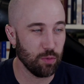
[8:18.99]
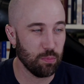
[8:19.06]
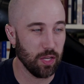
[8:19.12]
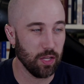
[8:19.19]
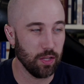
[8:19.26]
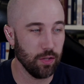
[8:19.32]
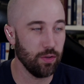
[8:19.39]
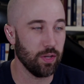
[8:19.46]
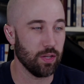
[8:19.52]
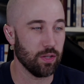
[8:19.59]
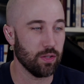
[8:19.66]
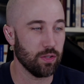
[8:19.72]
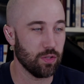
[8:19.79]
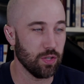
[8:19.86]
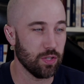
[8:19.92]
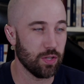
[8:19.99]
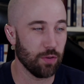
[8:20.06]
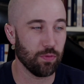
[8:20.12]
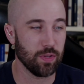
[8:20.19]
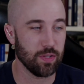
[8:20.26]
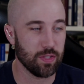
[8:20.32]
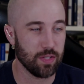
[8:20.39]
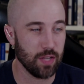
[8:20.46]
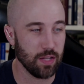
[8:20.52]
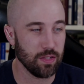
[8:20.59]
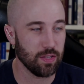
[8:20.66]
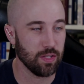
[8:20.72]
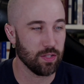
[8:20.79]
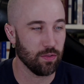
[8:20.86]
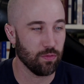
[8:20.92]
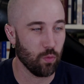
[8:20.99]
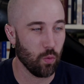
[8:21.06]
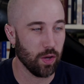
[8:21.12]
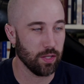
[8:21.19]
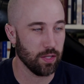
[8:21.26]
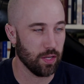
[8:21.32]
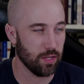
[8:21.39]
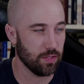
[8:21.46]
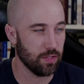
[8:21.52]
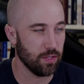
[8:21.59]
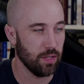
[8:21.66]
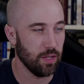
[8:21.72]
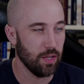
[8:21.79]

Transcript: be alluding to different senses of oneness